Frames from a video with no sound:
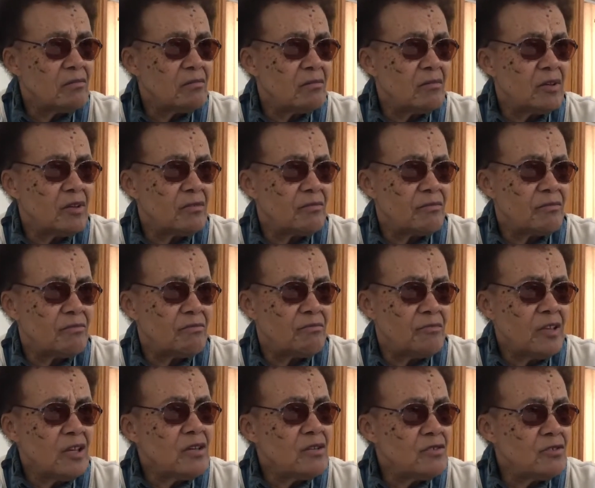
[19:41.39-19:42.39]
There are
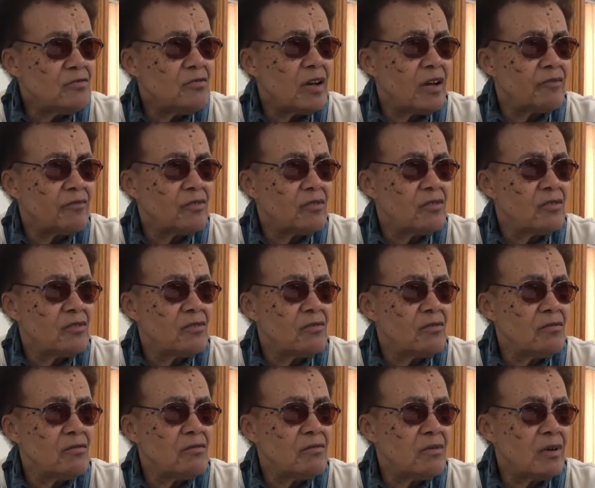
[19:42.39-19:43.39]
things you have to
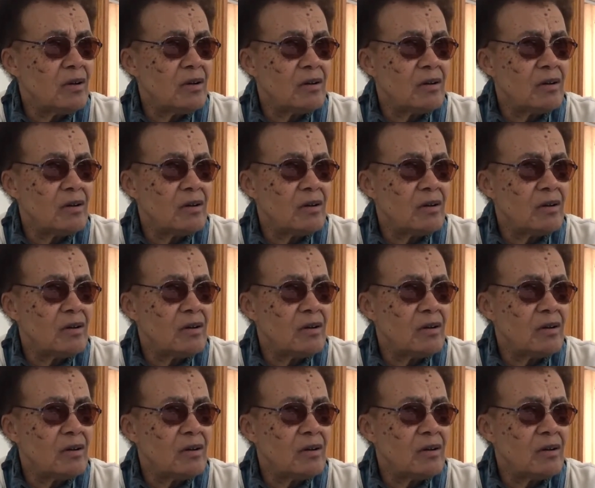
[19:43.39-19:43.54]
do,